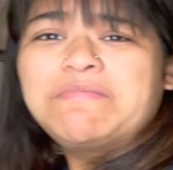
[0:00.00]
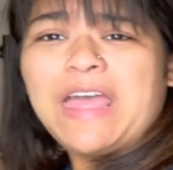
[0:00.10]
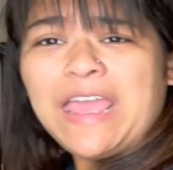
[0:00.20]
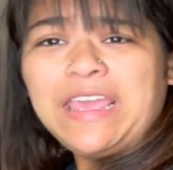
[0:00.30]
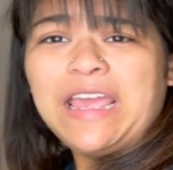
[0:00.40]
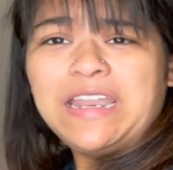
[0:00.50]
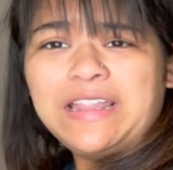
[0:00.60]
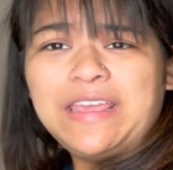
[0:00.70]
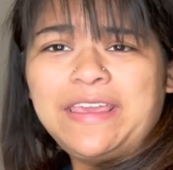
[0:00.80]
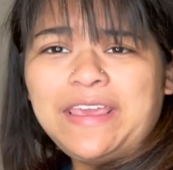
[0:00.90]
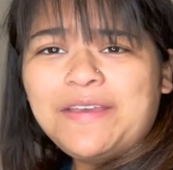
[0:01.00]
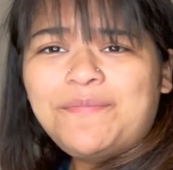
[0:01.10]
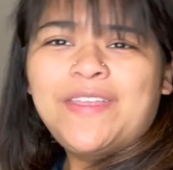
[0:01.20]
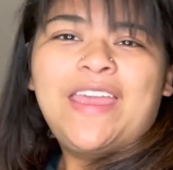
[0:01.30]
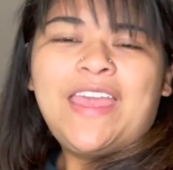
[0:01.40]
I kind of like
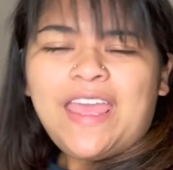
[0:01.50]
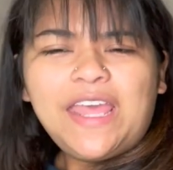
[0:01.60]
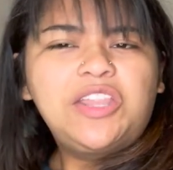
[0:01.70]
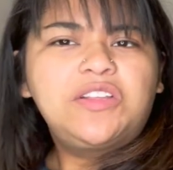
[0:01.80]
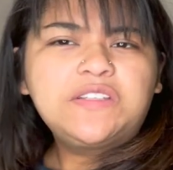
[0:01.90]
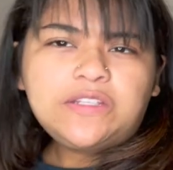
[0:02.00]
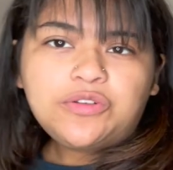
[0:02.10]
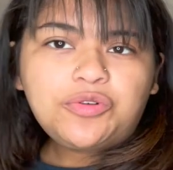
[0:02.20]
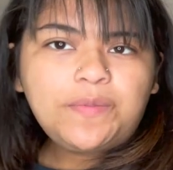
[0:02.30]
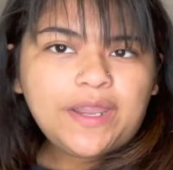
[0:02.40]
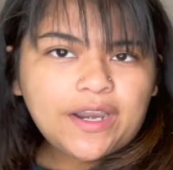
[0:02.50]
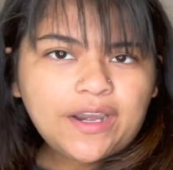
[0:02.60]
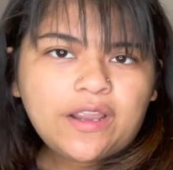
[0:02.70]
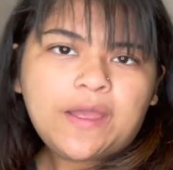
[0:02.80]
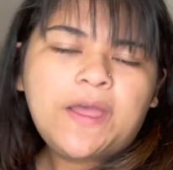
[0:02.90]
it. It looks a little
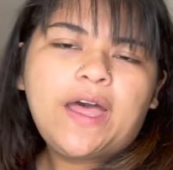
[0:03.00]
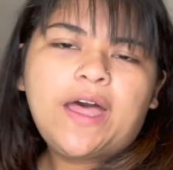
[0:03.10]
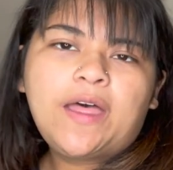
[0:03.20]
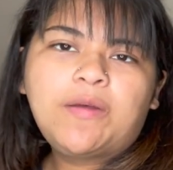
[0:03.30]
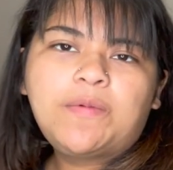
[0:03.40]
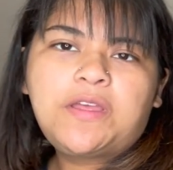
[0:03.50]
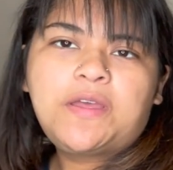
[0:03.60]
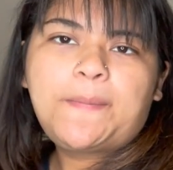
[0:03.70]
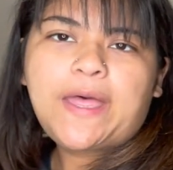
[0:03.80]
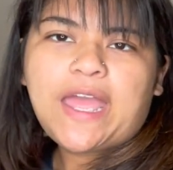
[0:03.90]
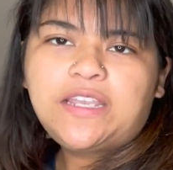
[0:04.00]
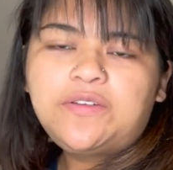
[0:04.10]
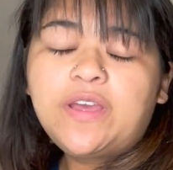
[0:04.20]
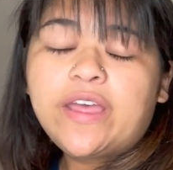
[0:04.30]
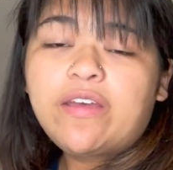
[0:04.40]
bare, um, but I
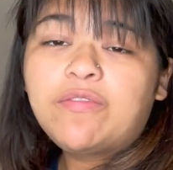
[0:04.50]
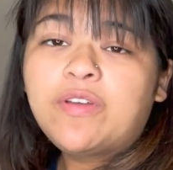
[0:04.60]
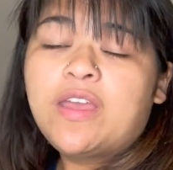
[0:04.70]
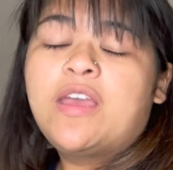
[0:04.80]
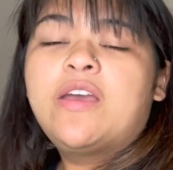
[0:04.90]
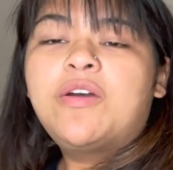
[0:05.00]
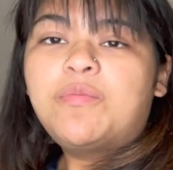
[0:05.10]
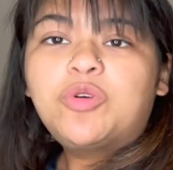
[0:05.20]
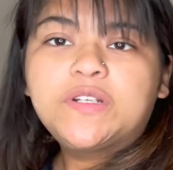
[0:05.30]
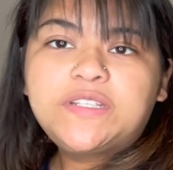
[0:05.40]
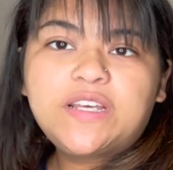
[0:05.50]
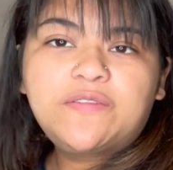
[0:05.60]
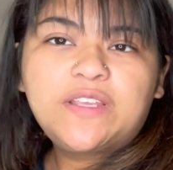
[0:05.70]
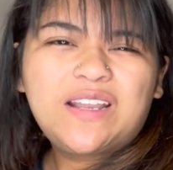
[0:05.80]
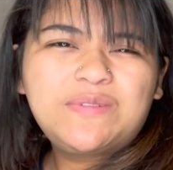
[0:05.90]
do have more
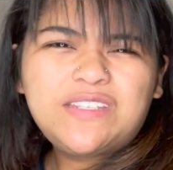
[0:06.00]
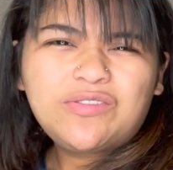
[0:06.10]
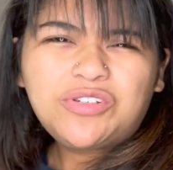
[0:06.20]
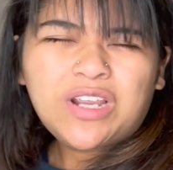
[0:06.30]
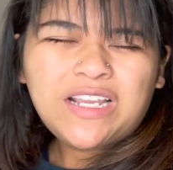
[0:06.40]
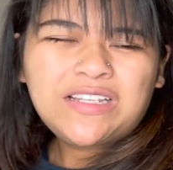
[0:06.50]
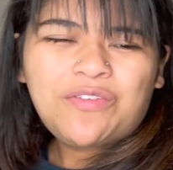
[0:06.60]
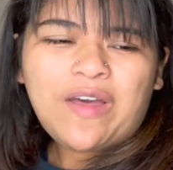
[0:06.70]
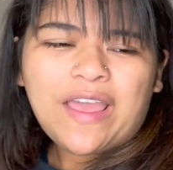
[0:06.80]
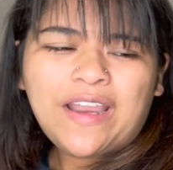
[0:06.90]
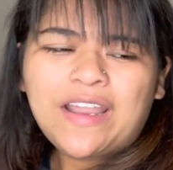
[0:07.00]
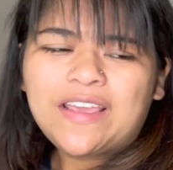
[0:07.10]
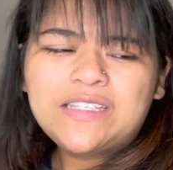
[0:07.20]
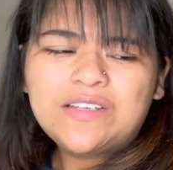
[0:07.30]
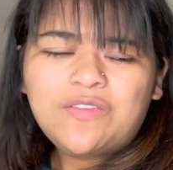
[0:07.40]
stuff that I'm still trying to find.
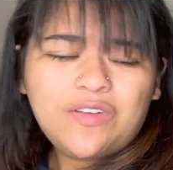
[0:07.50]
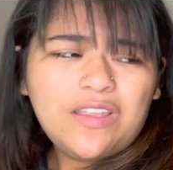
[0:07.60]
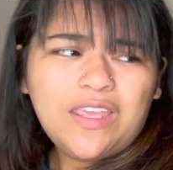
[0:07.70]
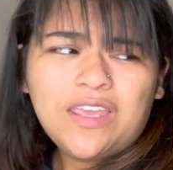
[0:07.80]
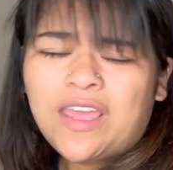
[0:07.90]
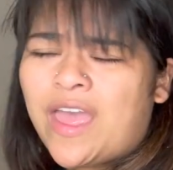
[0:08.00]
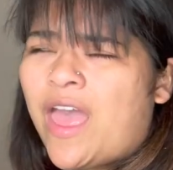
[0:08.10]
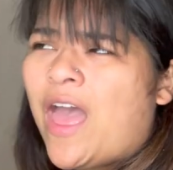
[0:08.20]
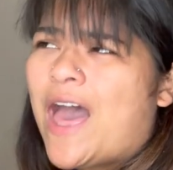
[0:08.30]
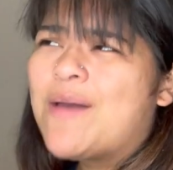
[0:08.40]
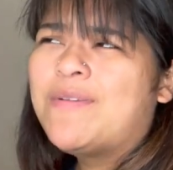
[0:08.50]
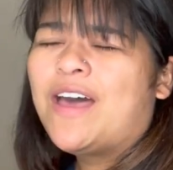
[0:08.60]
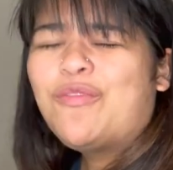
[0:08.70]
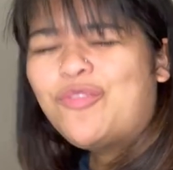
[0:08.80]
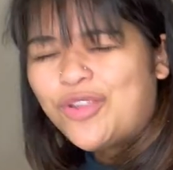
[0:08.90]
I still feel like I'm
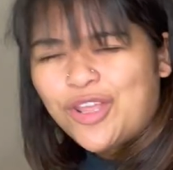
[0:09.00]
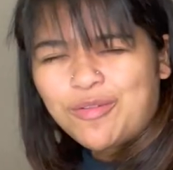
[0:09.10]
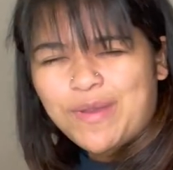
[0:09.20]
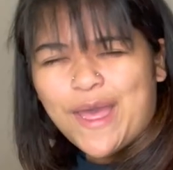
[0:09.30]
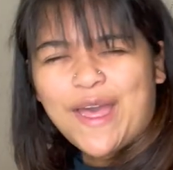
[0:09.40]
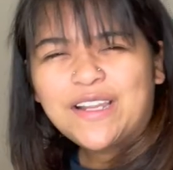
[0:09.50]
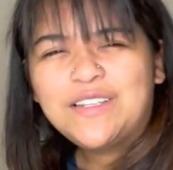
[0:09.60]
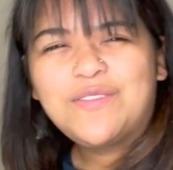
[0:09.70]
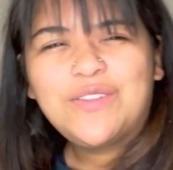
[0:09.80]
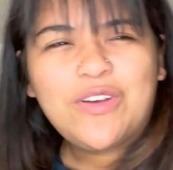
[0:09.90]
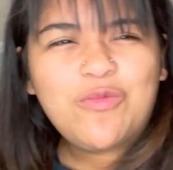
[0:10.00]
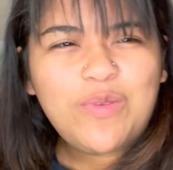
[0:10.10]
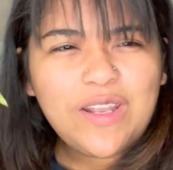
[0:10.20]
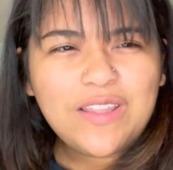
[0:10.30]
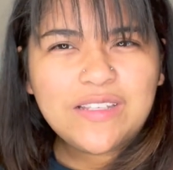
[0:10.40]
not fully unpacked, even though I've
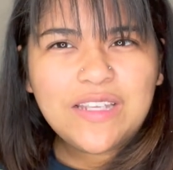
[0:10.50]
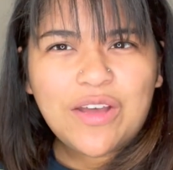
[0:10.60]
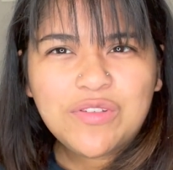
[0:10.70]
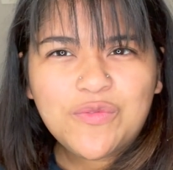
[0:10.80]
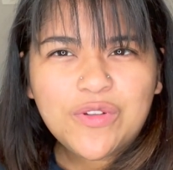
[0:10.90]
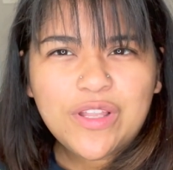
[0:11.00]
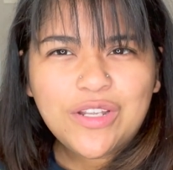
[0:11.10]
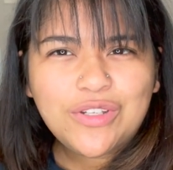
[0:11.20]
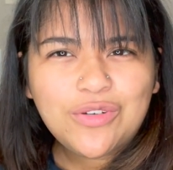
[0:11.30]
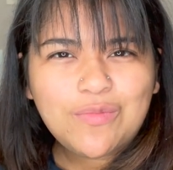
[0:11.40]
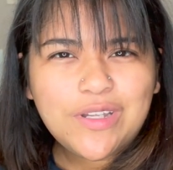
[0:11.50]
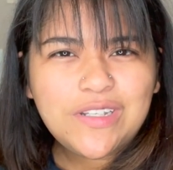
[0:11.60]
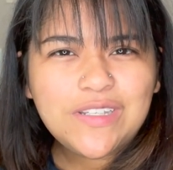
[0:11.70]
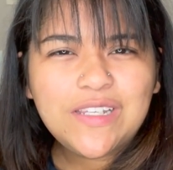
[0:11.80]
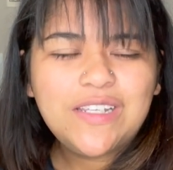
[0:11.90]
been in this house for like two
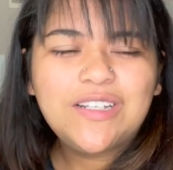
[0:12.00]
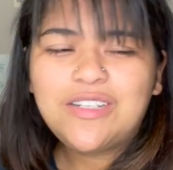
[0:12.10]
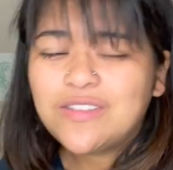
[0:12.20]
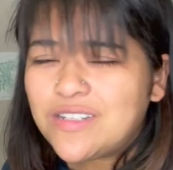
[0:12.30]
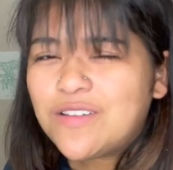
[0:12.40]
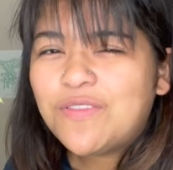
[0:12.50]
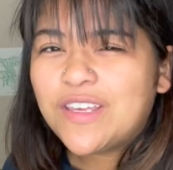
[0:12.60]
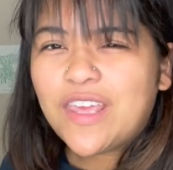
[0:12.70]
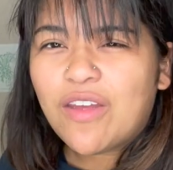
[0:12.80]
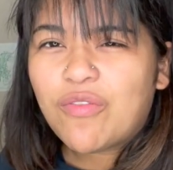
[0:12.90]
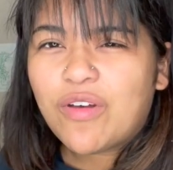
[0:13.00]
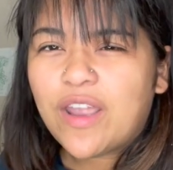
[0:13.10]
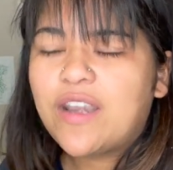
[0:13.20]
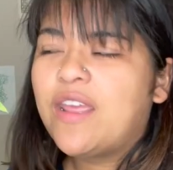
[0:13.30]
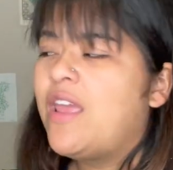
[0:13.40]
months. Like there's still stuff I can't
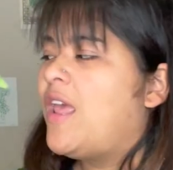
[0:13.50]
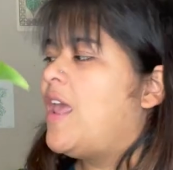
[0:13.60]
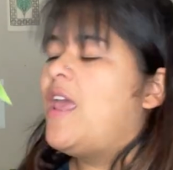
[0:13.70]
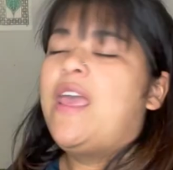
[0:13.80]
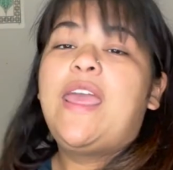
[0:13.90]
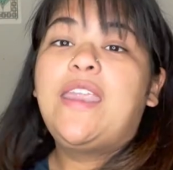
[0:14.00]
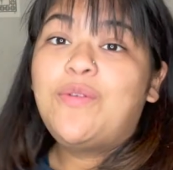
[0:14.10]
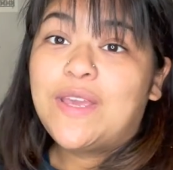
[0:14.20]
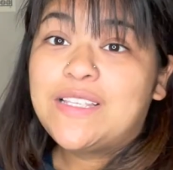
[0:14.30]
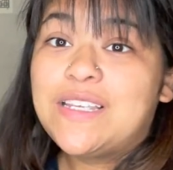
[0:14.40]
find. Anyways,